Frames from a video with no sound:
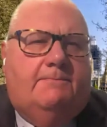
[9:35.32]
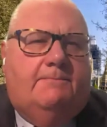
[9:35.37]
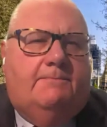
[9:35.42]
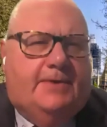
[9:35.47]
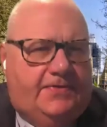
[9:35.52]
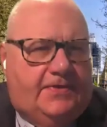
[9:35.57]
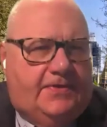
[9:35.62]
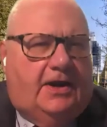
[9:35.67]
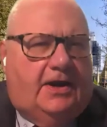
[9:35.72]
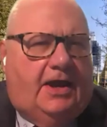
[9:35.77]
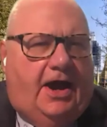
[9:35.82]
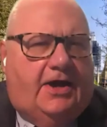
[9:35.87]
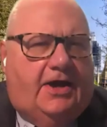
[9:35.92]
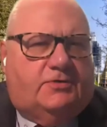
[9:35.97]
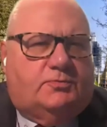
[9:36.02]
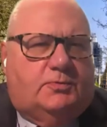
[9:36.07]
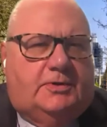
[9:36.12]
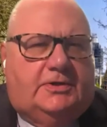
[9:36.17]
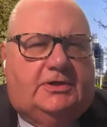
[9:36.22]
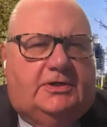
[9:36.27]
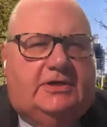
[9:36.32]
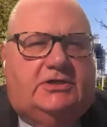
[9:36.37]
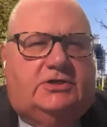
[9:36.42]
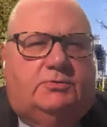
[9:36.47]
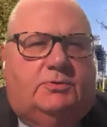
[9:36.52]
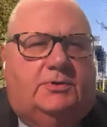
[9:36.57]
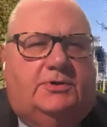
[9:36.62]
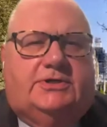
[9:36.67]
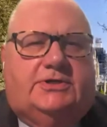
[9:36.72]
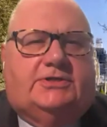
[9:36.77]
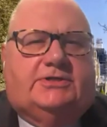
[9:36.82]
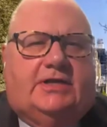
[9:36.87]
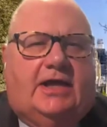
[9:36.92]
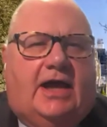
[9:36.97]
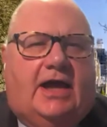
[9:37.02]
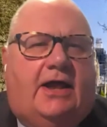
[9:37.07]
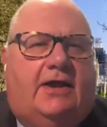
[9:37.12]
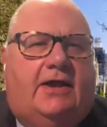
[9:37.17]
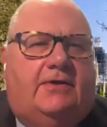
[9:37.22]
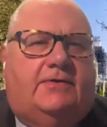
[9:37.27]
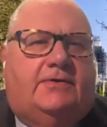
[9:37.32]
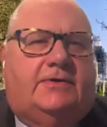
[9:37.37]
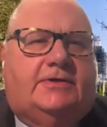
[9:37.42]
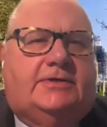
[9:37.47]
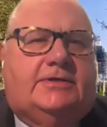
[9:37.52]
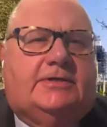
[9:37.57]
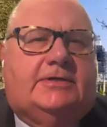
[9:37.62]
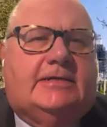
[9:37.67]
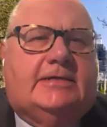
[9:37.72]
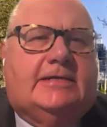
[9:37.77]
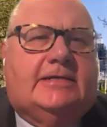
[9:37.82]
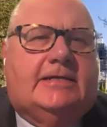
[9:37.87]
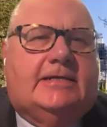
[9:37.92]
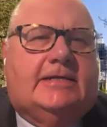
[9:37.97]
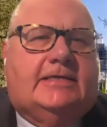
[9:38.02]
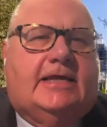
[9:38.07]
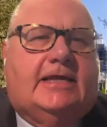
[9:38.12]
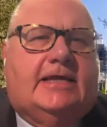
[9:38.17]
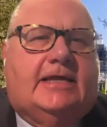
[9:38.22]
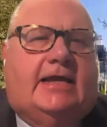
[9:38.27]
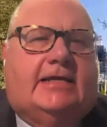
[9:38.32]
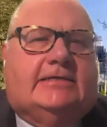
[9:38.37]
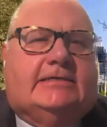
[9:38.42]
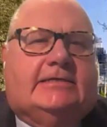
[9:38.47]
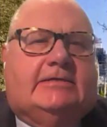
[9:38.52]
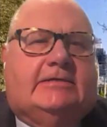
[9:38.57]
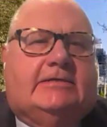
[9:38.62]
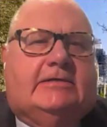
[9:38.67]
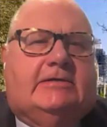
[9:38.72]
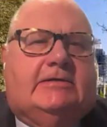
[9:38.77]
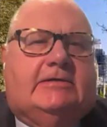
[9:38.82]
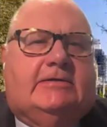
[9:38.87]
In being the light, we need to understand that